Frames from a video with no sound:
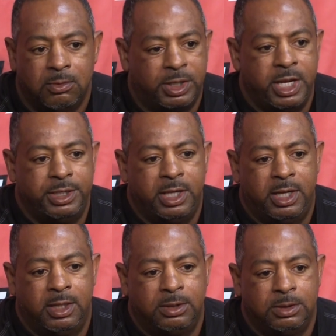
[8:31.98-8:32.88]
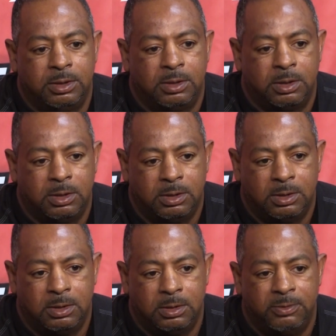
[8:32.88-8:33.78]
Well, again,
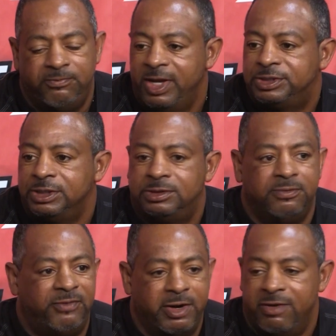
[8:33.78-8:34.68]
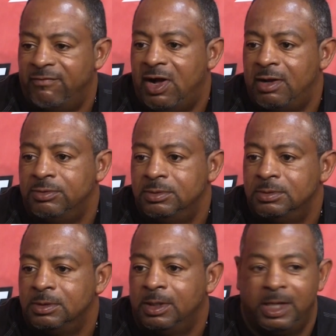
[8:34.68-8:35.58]
Vince is very involved.
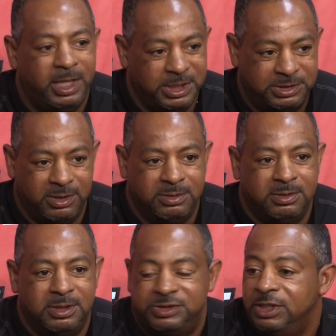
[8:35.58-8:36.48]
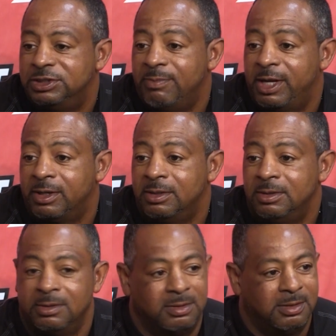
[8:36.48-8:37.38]
He's the decision maker.
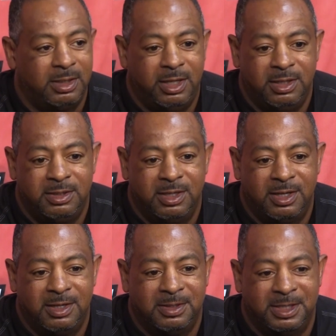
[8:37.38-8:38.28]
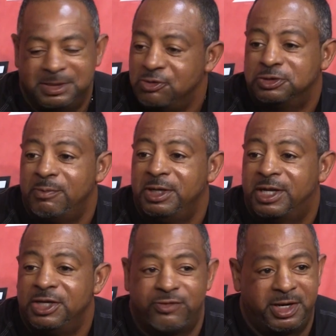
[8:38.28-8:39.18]
And as long as I'm on the
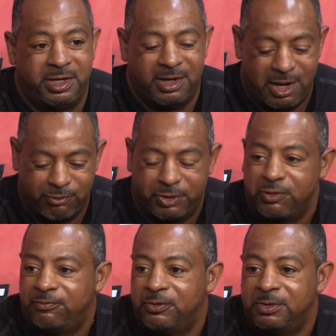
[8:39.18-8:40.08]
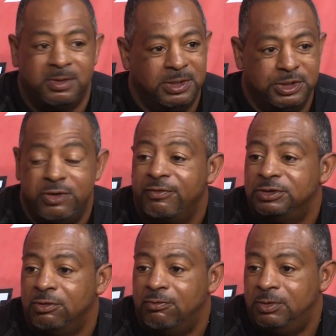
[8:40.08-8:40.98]
contract here, I'll recruit for the
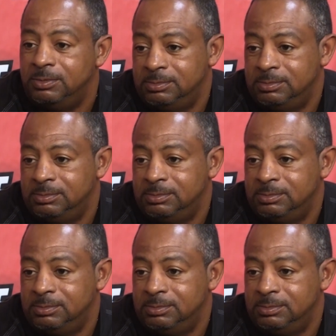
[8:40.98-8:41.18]
University of Louisville.